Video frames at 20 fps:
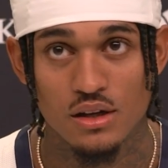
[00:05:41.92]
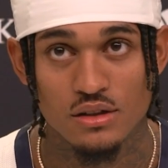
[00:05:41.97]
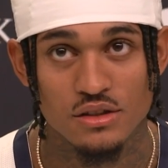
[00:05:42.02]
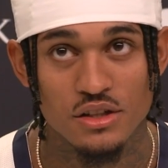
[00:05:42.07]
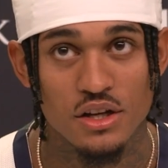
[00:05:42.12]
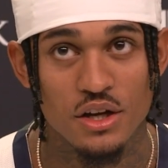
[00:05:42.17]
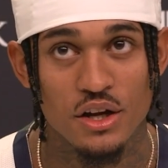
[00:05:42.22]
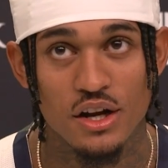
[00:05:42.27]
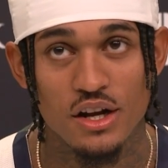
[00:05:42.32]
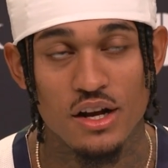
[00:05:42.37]

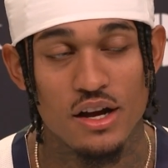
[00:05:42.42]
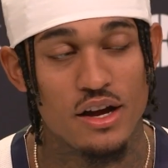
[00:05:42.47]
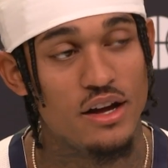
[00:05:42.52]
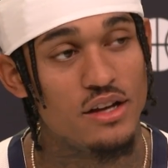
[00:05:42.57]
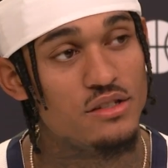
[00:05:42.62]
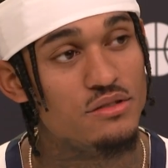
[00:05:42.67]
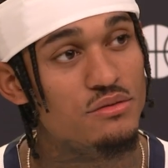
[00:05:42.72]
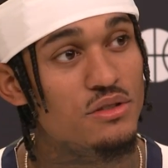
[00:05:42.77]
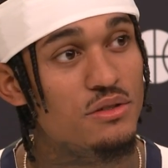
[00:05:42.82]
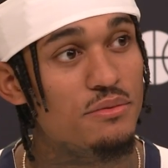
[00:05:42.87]
Yeah, they
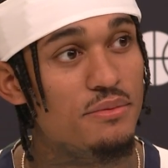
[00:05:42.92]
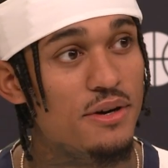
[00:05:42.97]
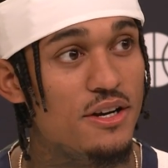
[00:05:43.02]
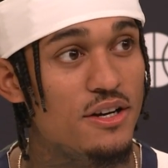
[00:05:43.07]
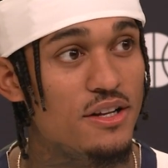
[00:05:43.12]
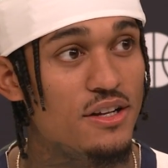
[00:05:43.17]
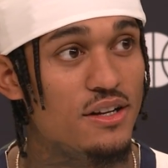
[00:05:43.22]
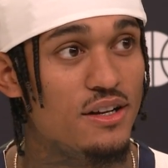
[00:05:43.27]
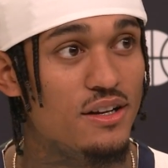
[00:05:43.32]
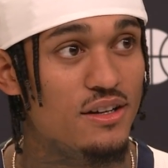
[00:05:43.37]
asked me
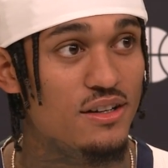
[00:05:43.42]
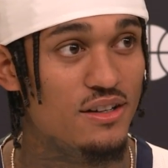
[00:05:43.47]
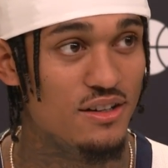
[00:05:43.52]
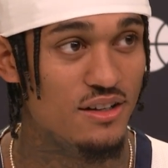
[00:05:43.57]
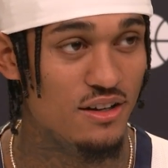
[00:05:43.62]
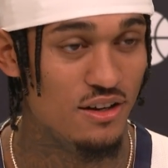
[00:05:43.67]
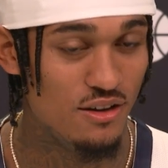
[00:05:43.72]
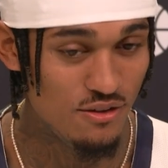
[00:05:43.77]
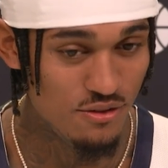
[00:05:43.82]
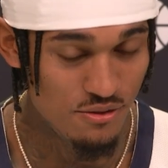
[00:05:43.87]
about it.
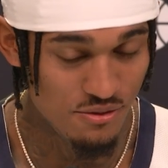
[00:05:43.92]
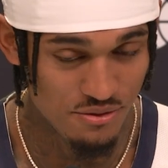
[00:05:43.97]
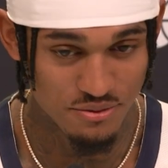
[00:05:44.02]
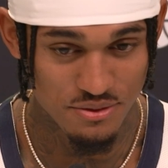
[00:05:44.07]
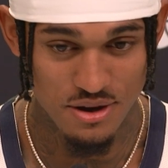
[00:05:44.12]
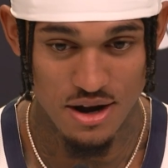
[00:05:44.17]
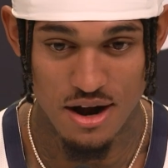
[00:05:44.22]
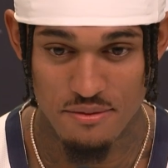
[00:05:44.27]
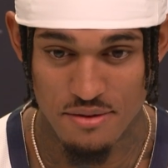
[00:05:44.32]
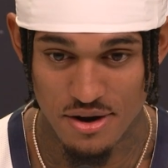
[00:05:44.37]

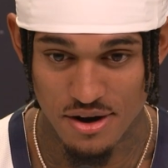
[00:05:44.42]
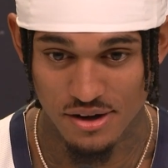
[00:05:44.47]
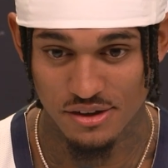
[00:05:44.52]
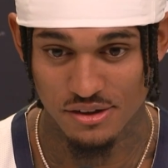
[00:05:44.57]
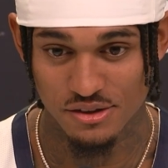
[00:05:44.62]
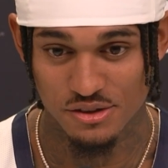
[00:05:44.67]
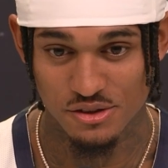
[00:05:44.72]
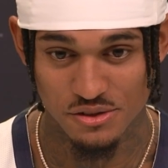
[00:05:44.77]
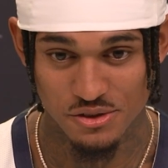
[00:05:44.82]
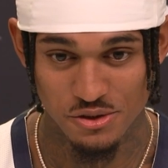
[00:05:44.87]
I'm not
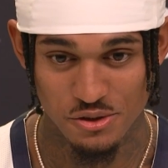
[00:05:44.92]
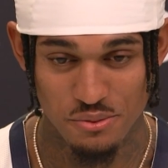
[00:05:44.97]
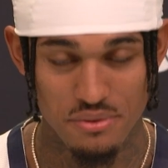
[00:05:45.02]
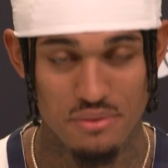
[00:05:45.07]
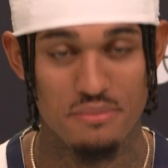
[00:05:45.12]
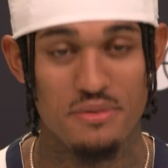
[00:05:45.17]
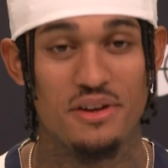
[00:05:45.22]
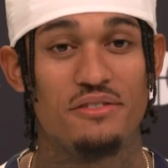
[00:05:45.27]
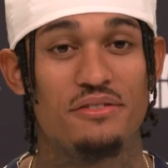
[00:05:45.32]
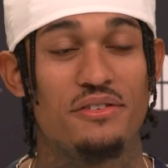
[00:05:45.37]
a
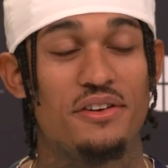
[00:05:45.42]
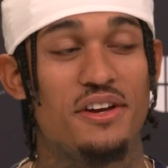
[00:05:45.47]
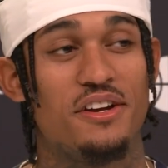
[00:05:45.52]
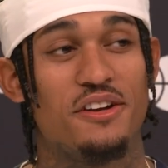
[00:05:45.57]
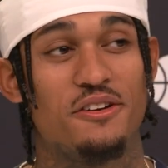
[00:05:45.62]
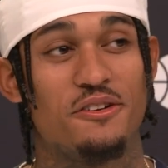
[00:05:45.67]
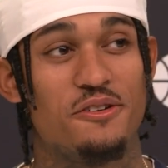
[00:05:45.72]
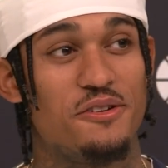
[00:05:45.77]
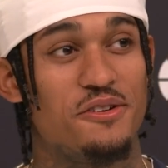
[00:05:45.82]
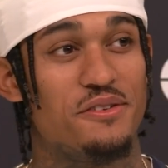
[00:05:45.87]
super big fan
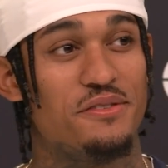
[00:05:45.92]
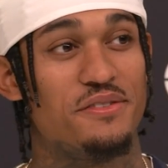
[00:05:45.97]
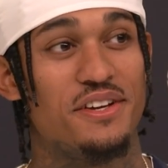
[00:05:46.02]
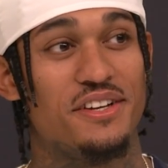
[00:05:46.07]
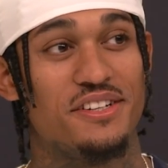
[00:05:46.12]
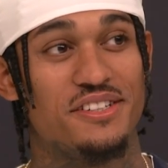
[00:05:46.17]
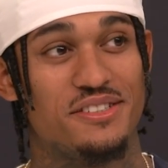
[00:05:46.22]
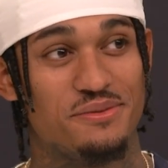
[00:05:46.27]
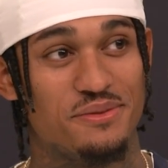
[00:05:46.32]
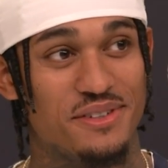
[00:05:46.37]
of going to
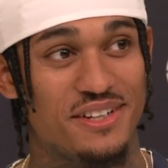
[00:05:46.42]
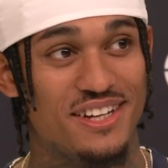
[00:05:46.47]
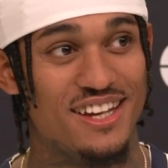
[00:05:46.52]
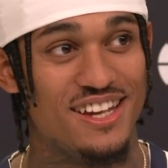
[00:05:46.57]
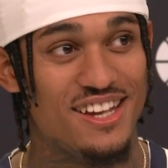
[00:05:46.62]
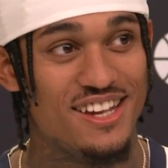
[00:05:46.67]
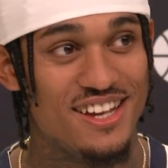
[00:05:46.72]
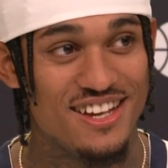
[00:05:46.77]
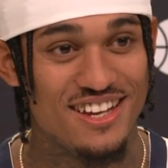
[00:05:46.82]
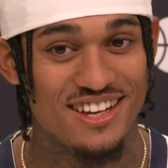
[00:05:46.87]
Vegas, but
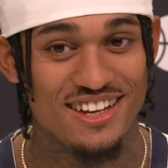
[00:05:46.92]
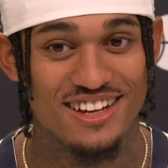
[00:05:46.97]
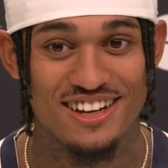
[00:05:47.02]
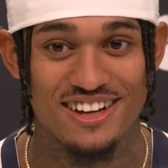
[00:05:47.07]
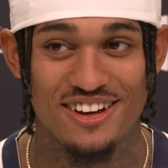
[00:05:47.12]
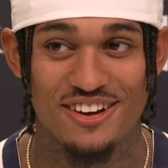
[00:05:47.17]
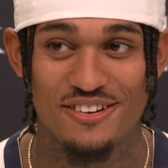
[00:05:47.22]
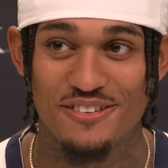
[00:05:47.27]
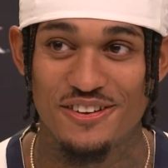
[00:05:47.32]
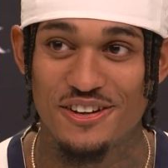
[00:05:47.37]

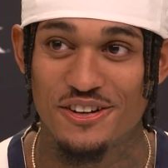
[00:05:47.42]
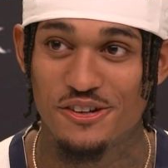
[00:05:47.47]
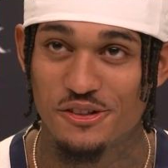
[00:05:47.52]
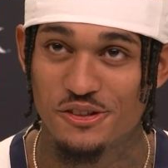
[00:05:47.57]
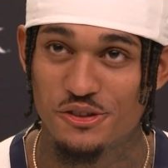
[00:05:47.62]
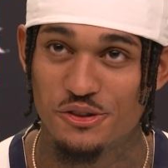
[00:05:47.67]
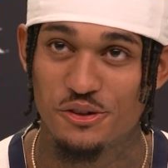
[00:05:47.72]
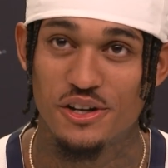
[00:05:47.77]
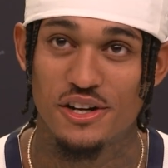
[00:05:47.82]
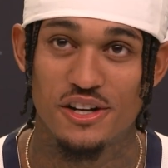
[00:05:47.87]
we're gonna
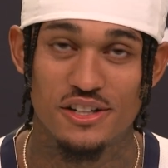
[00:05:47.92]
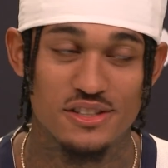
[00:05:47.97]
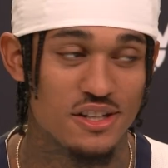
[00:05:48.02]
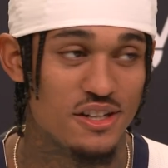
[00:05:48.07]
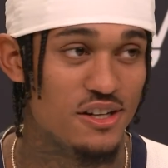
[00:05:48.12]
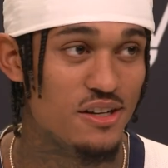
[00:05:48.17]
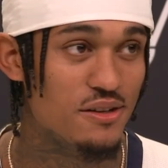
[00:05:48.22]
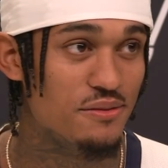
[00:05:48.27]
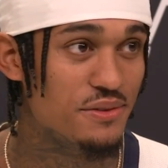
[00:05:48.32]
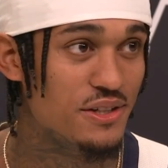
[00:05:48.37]
enjoy our
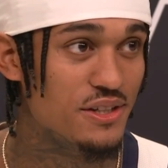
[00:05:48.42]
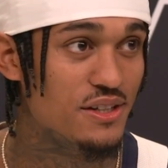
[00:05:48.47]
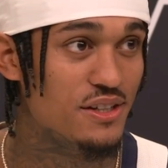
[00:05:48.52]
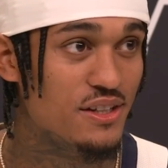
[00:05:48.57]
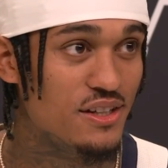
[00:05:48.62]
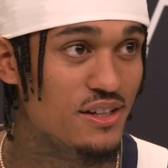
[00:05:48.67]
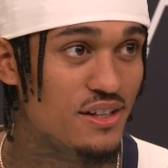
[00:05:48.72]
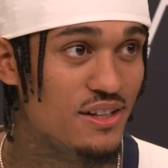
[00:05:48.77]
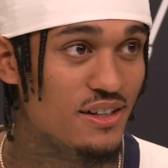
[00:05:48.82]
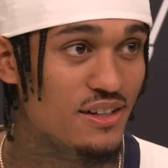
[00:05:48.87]
time
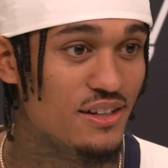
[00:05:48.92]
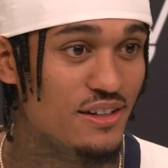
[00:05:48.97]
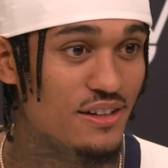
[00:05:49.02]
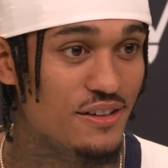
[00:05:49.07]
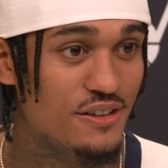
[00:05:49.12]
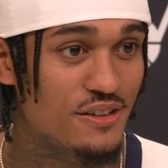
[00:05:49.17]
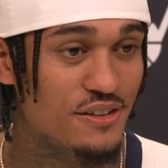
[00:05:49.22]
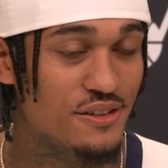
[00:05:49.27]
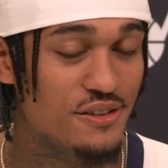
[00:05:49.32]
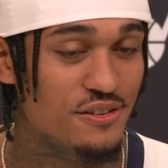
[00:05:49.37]

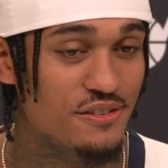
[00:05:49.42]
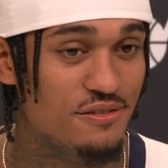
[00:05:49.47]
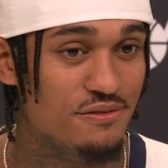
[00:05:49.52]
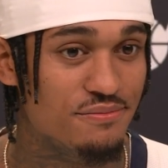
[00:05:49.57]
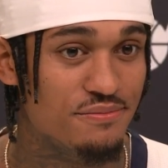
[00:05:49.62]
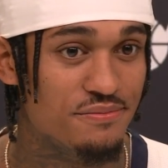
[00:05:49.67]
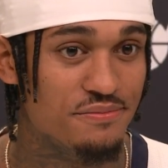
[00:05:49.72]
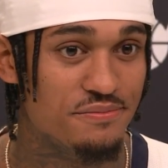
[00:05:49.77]
and